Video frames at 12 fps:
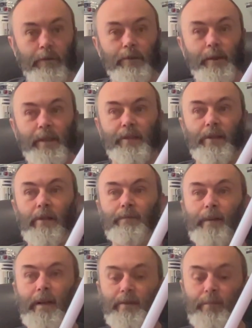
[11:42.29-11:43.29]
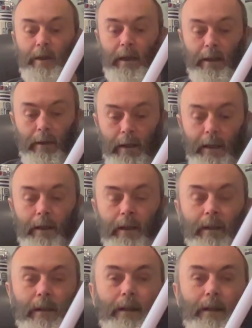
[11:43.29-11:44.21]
twist off. That's what I like.